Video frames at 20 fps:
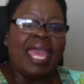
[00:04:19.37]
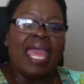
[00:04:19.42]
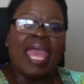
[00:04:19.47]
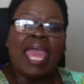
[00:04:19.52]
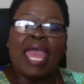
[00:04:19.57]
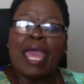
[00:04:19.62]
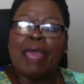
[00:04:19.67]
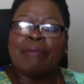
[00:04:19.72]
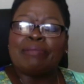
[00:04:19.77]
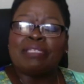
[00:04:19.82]

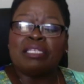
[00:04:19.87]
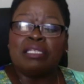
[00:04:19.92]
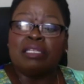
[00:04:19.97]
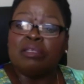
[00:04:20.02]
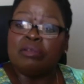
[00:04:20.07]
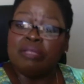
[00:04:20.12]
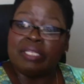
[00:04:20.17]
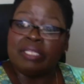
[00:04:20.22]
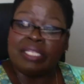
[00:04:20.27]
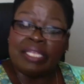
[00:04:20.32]

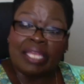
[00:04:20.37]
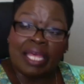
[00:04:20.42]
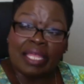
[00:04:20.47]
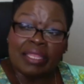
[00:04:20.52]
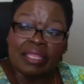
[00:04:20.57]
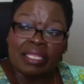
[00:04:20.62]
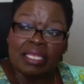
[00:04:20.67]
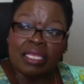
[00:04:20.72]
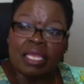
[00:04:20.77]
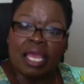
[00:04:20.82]
Absolutely
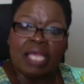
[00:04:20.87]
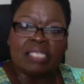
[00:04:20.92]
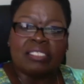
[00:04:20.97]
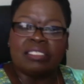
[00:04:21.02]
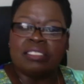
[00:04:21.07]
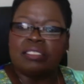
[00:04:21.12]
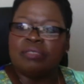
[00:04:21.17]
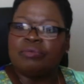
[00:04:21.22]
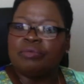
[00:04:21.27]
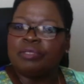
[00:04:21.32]
nothing. I said,
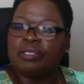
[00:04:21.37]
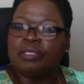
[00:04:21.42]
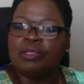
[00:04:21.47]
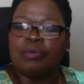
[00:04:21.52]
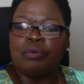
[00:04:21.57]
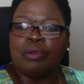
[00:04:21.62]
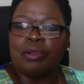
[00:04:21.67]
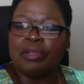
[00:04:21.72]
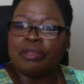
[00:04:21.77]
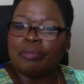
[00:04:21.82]
then what are you
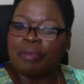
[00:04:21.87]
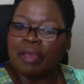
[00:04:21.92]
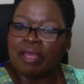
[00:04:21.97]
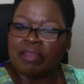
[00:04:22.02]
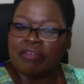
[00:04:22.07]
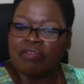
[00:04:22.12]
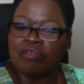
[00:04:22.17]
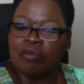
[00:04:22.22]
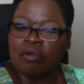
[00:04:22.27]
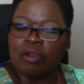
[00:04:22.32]
worried about it
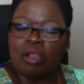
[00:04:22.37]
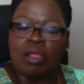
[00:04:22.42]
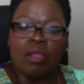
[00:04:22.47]
for?